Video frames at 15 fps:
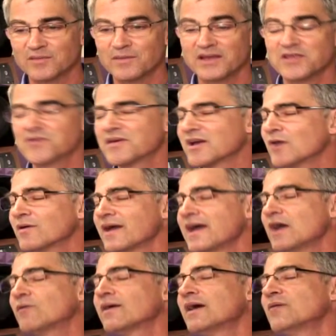and you think,
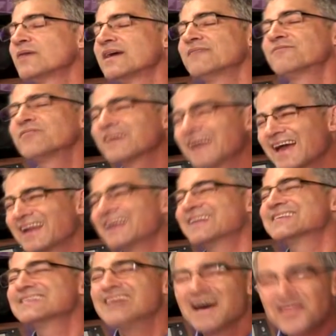okay, forget it.
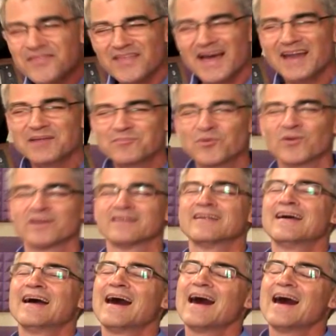It's not that important.